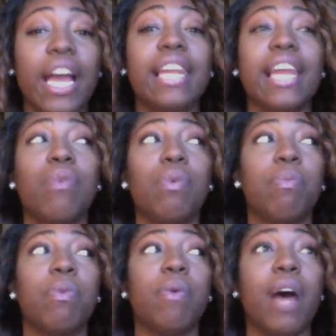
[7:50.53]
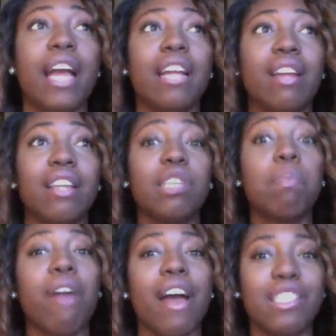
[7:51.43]
I like when I
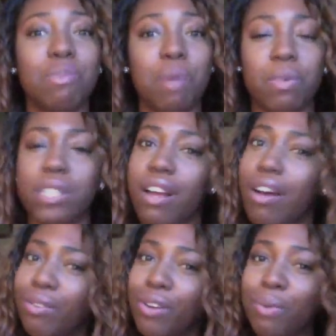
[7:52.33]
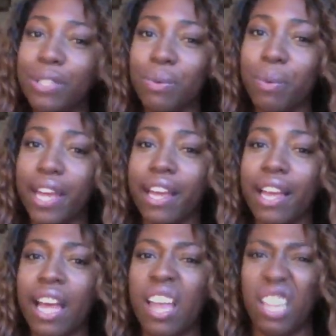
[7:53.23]
surprise people saying, oh, no, it's a wig.
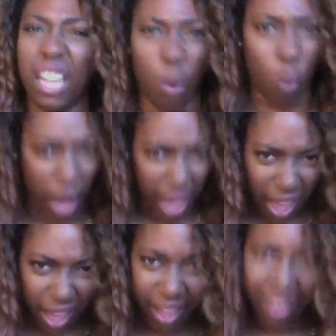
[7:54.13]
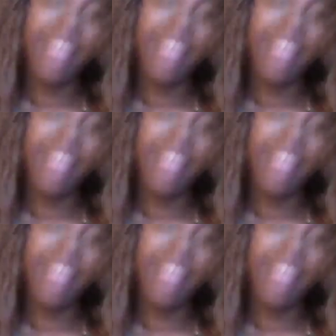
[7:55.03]
I'm like, a wig?